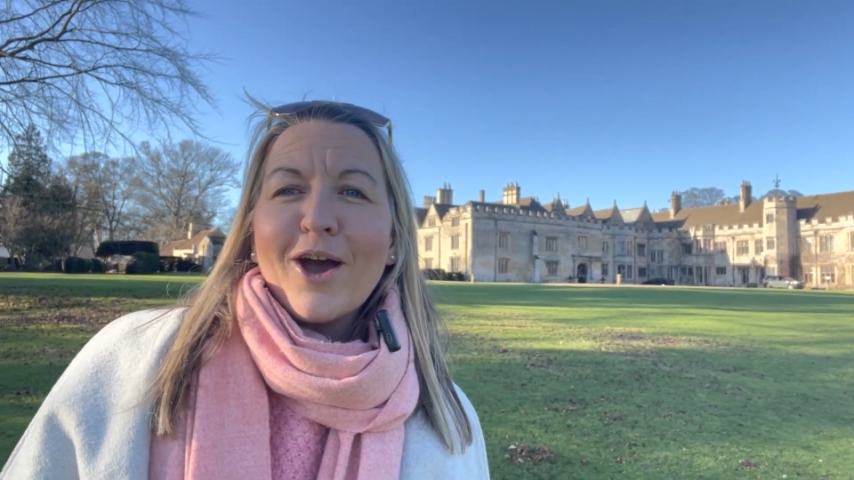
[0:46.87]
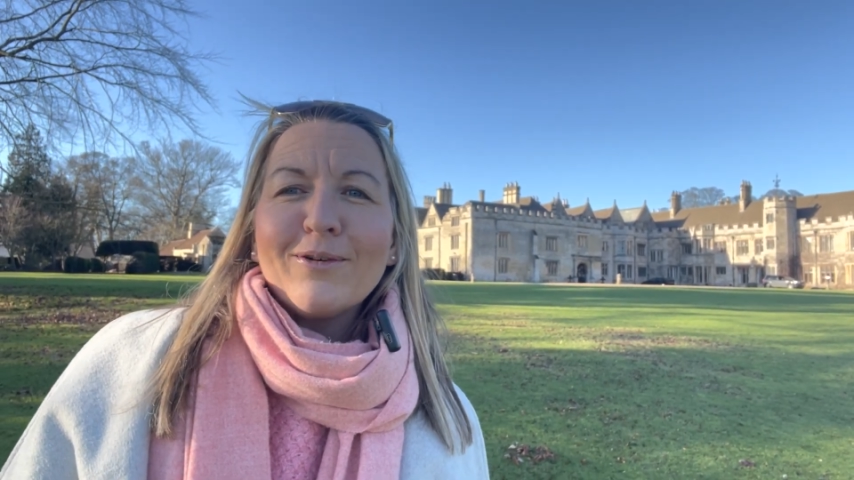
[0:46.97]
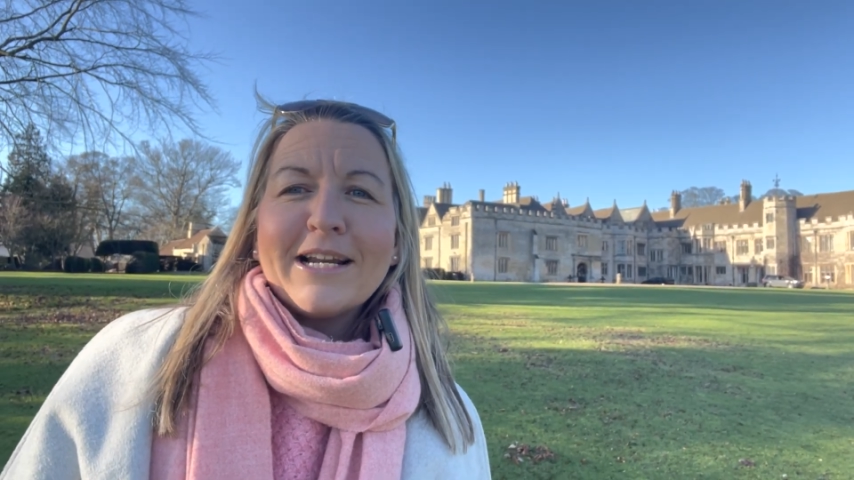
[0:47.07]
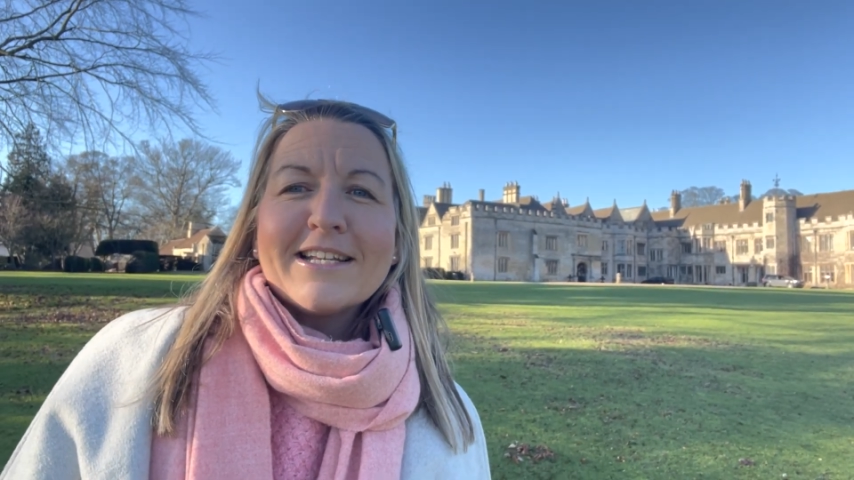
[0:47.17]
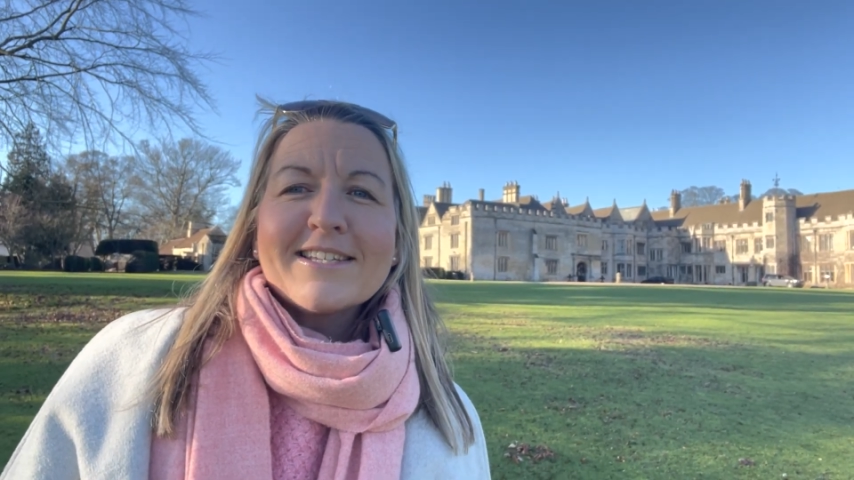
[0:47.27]

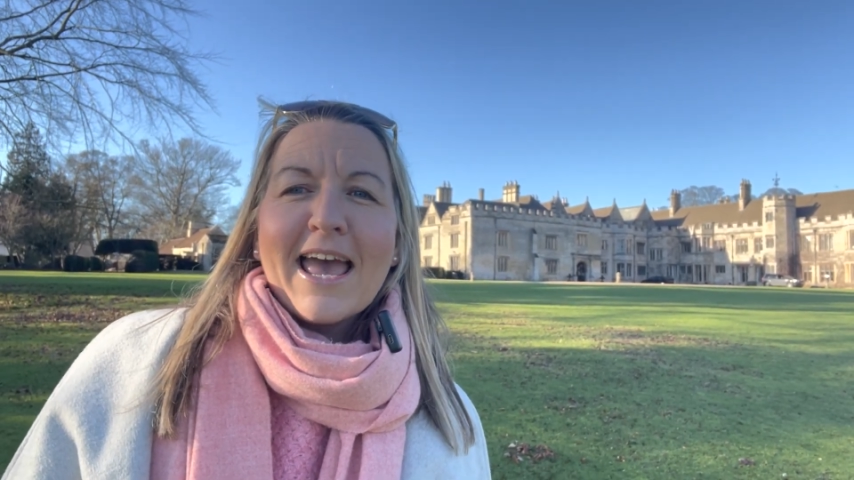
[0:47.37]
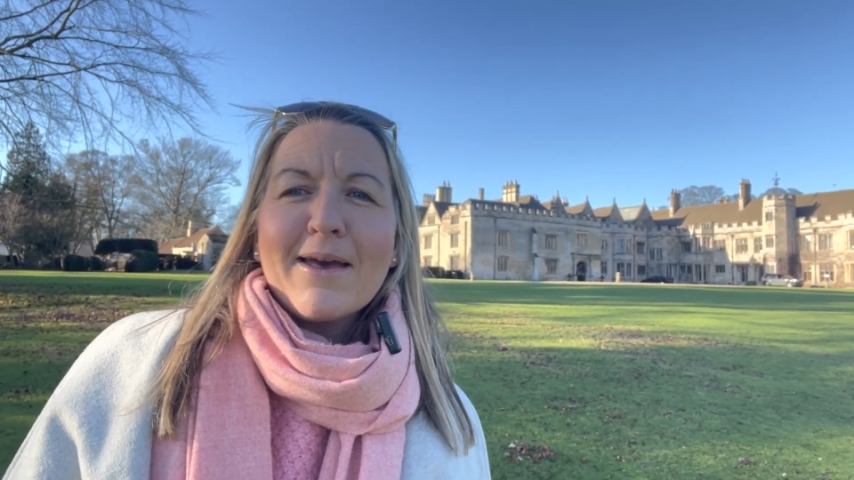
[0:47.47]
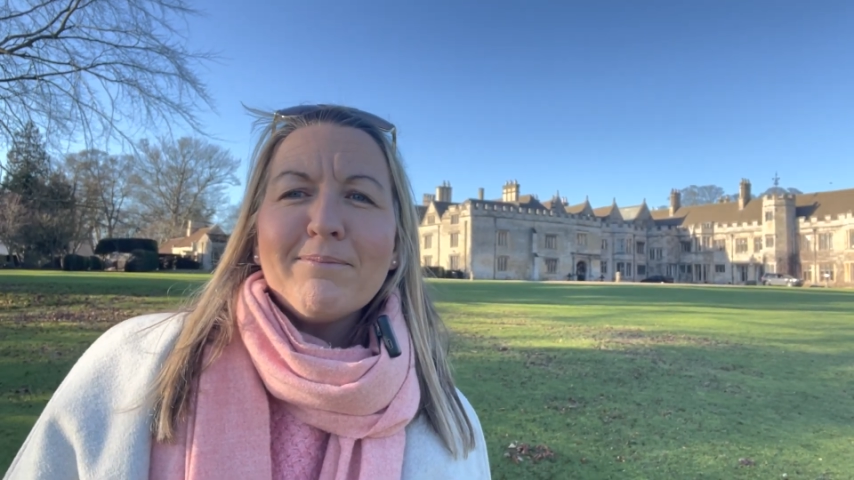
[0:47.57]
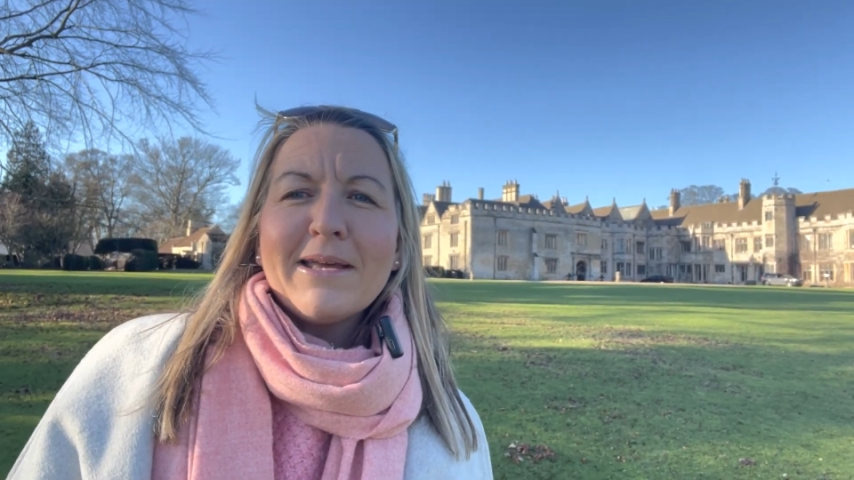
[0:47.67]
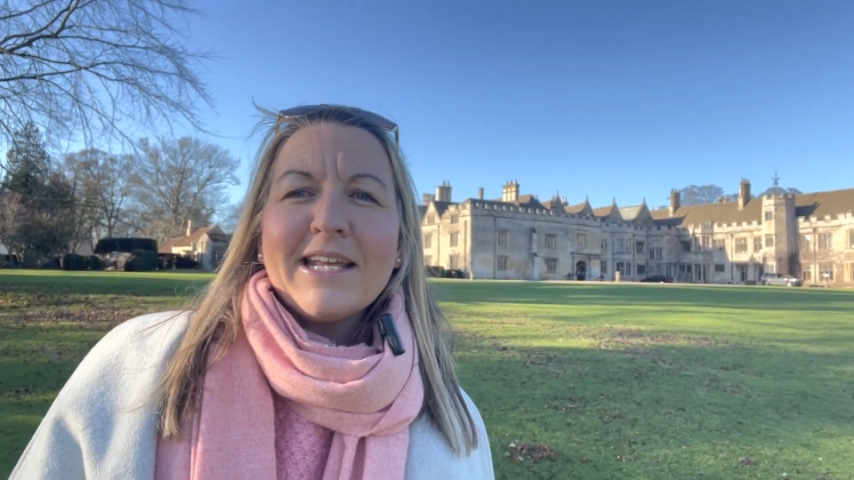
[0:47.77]
only
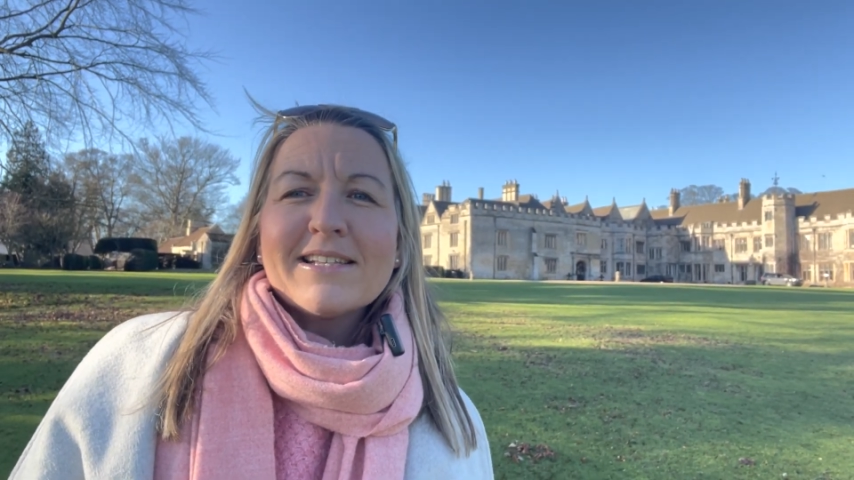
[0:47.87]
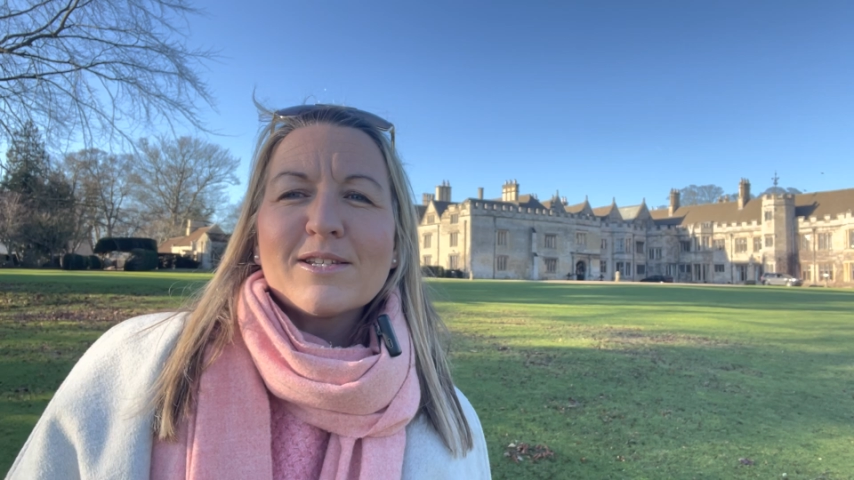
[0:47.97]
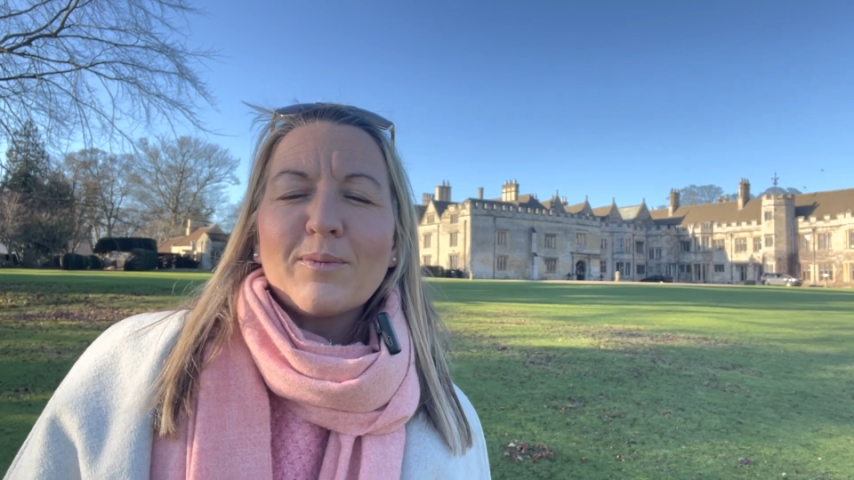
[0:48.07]
10 minutes